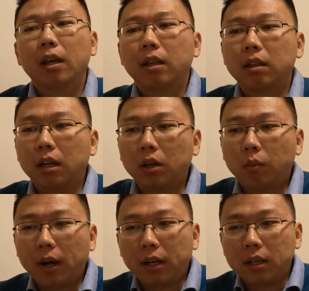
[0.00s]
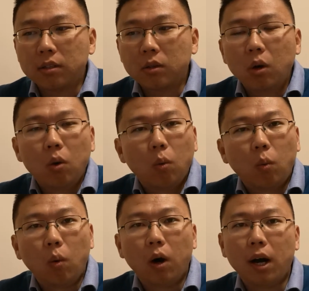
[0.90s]
Third one is
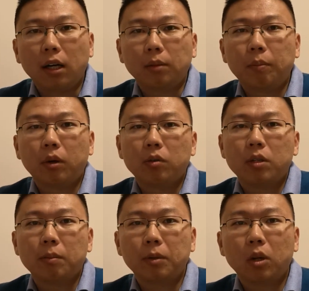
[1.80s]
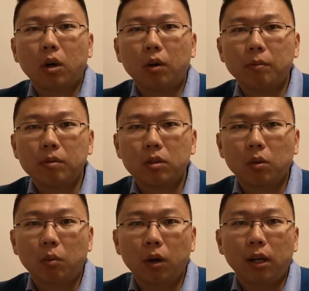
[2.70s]
what are the pros and cons
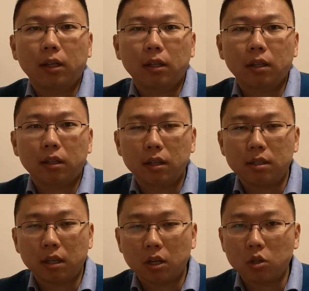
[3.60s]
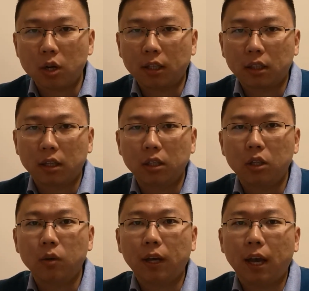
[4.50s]
to work as a contractor in
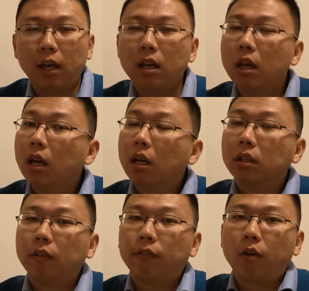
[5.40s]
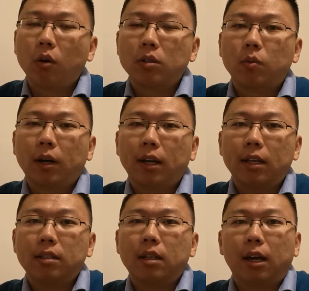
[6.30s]
UK? The fourth one
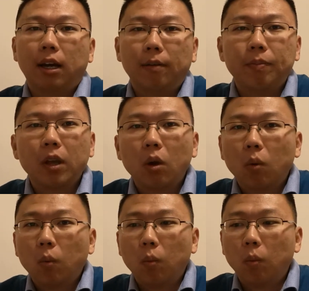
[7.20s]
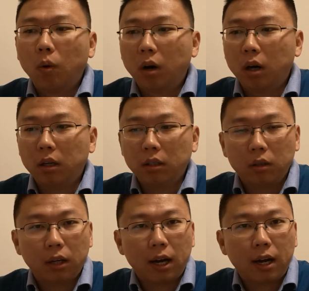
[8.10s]
is that what
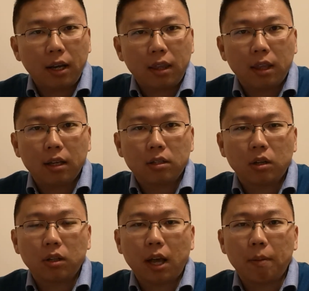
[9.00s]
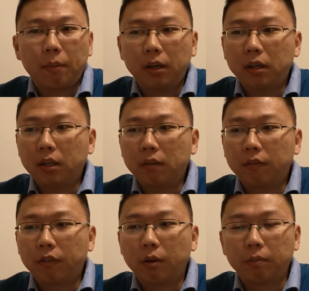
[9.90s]
I think is going to happen
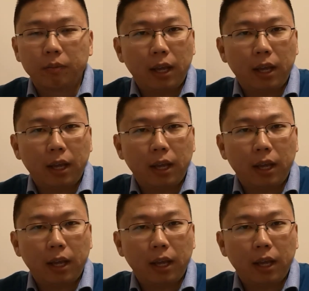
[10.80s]
from